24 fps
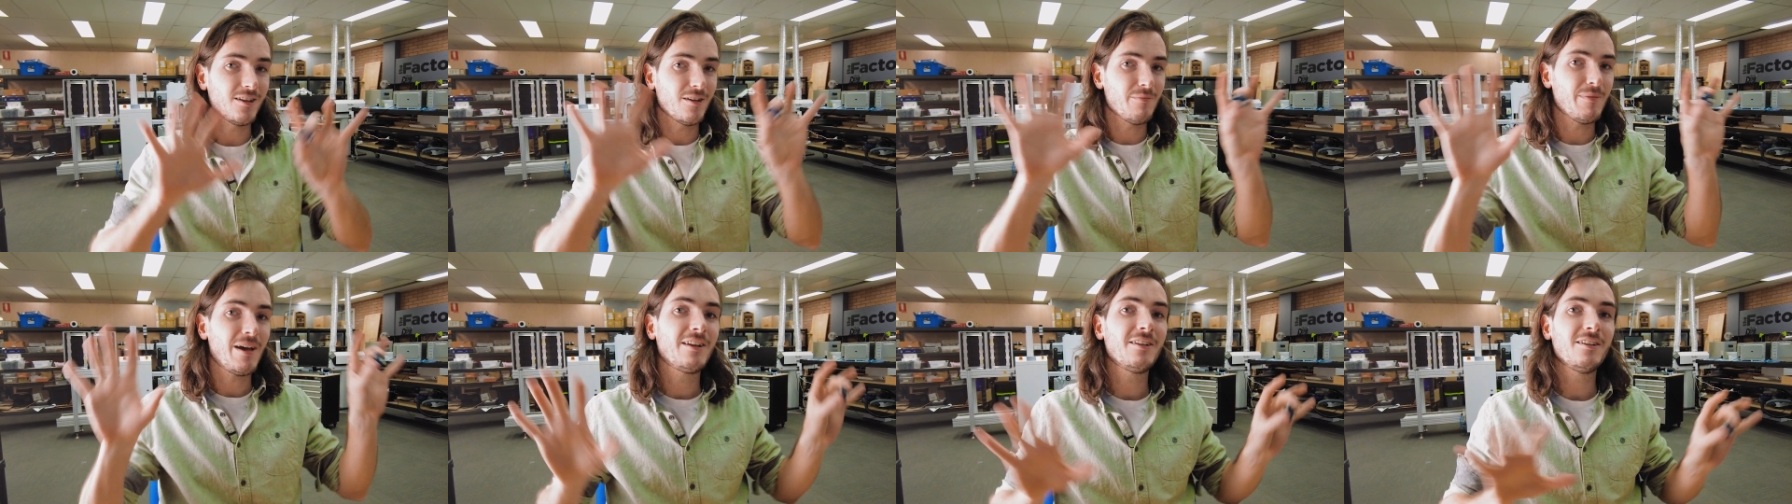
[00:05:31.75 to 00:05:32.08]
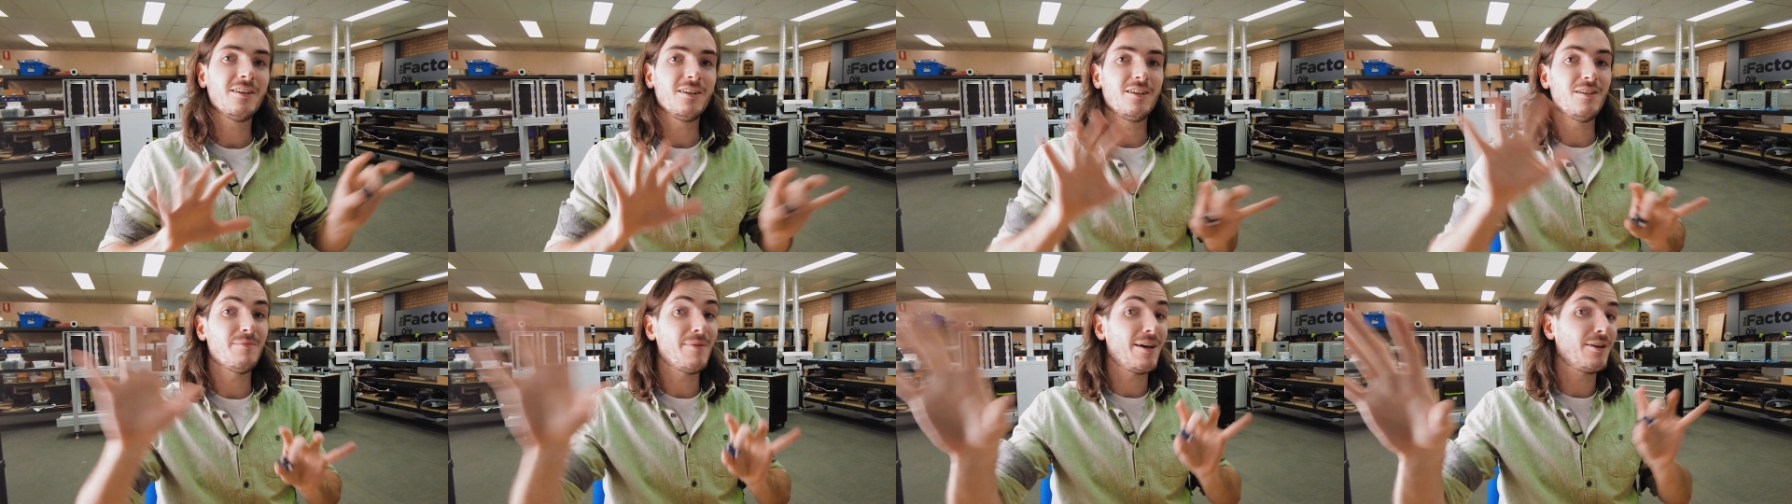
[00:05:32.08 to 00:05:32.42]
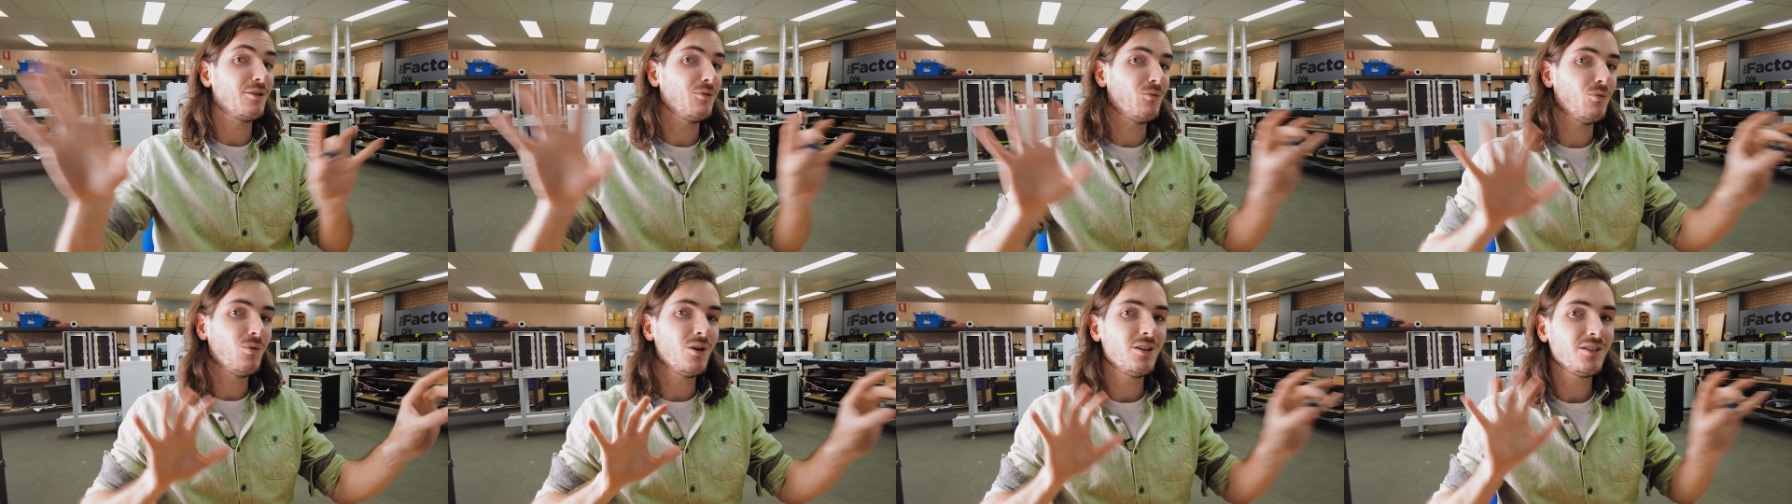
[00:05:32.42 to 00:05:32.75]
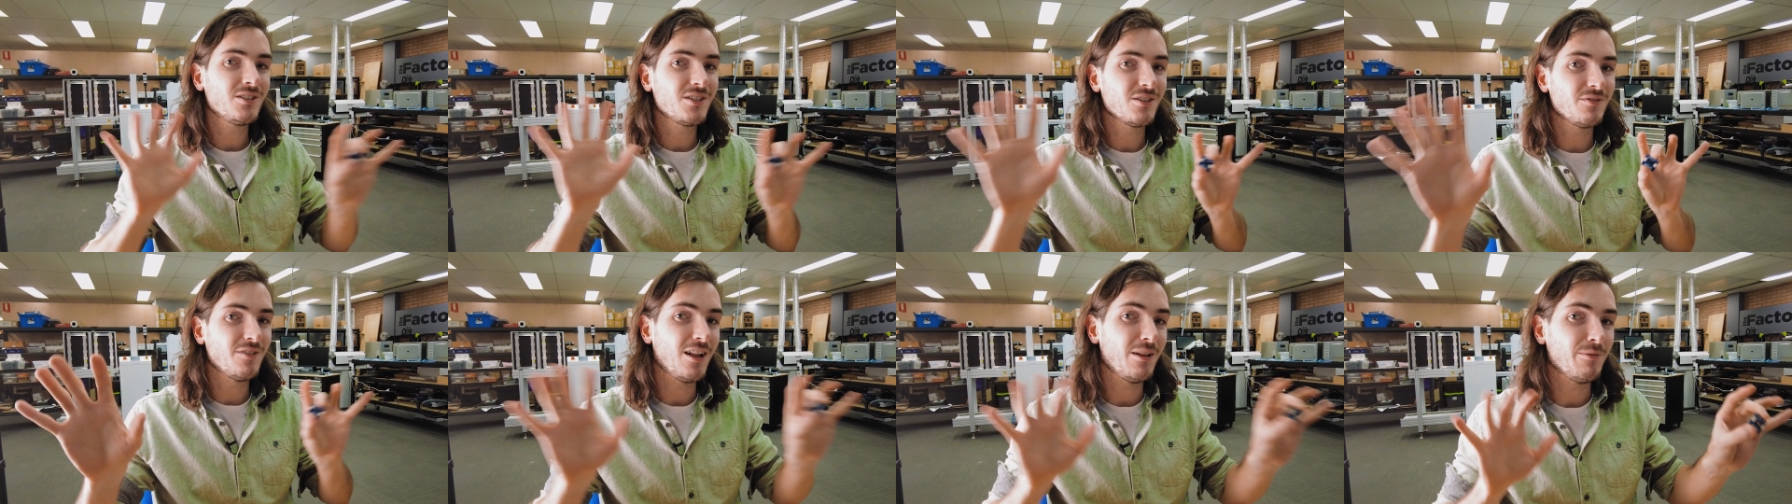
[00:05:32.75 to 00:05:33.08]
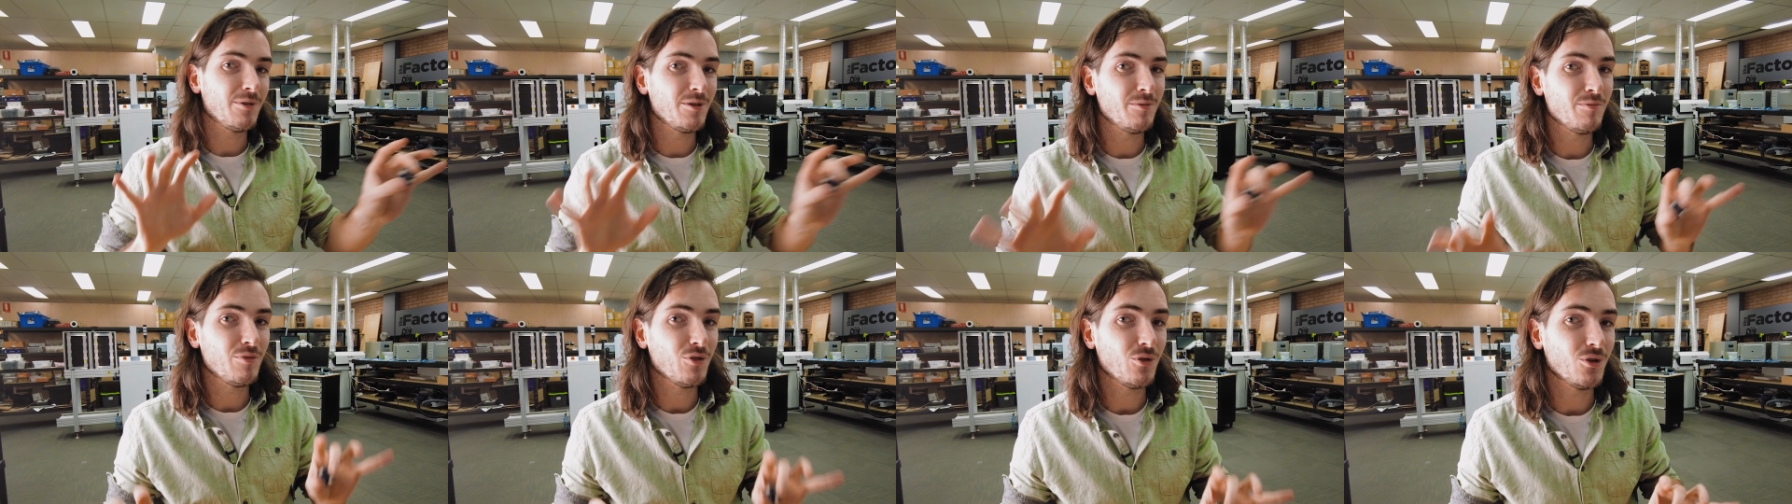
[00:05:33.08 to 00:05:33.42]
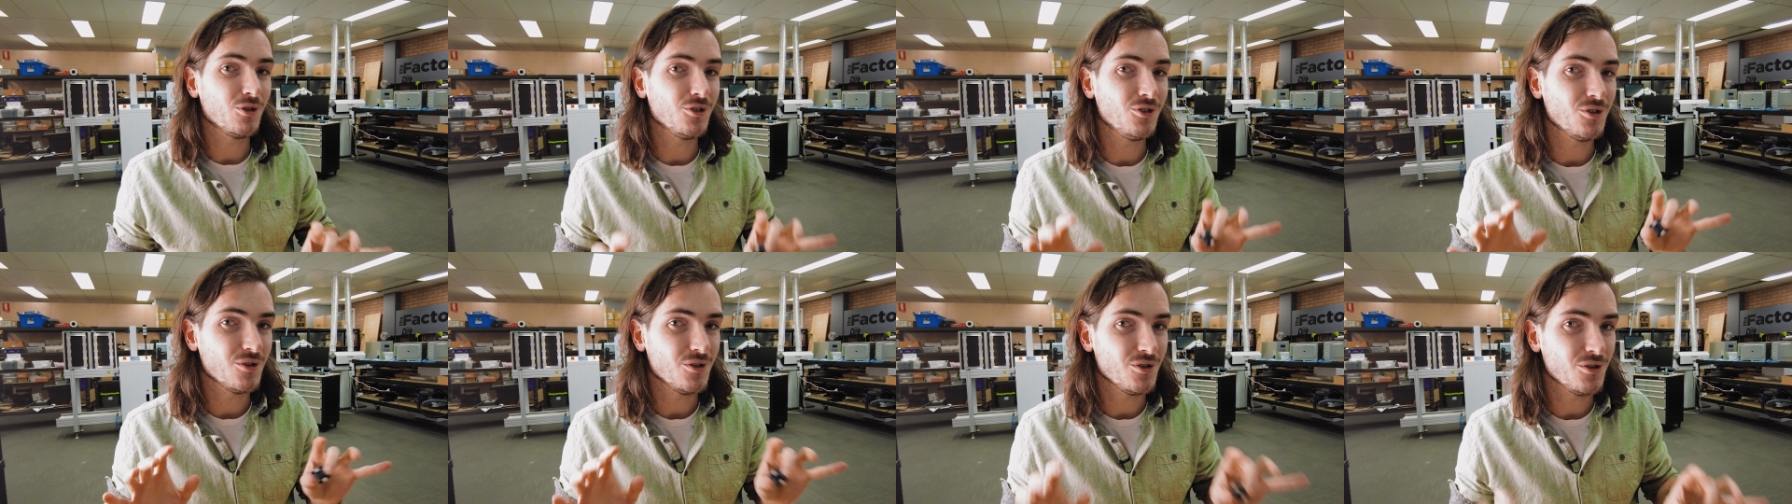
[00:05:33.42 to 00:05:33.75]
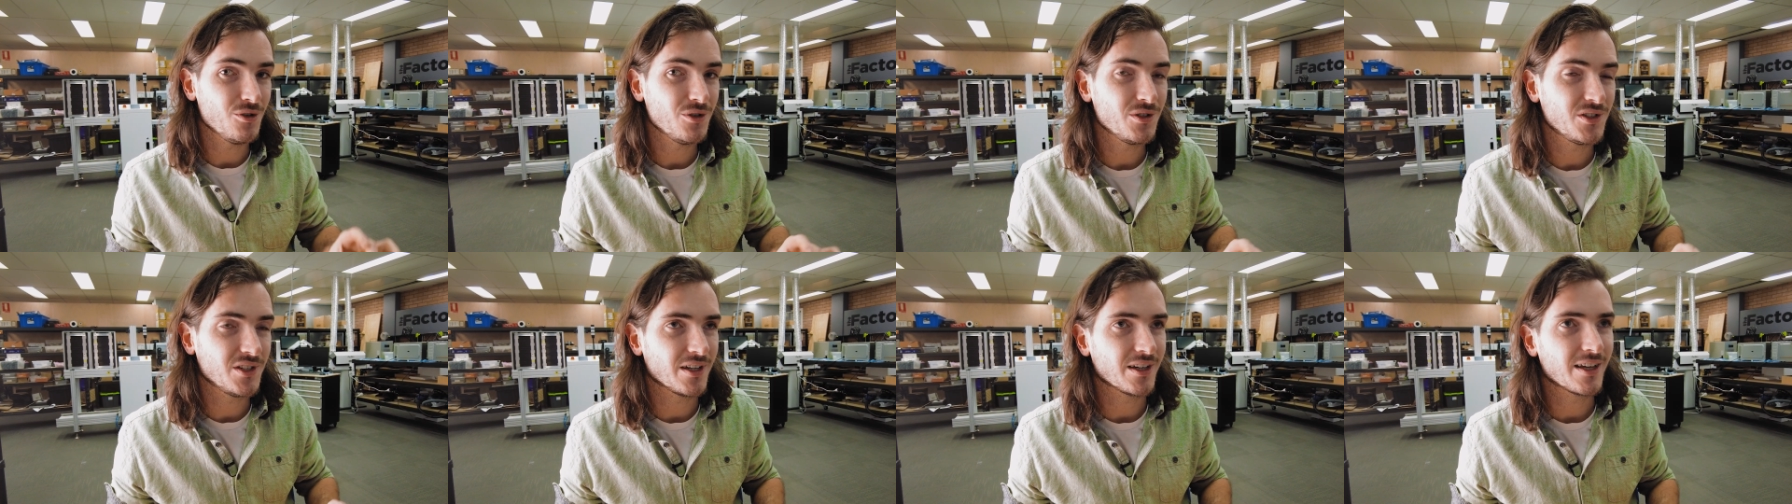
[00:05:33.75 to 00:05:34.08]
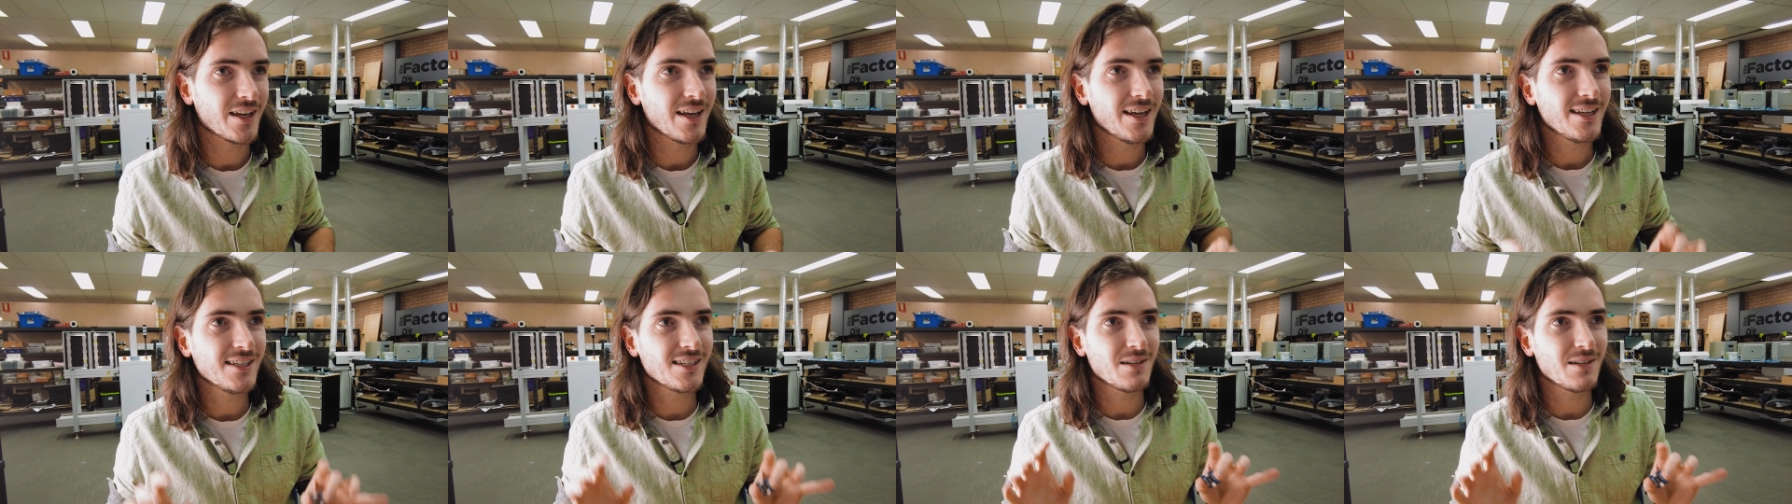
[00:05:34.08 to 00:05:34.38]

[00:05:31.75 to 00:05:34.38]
no matter what development board you're using,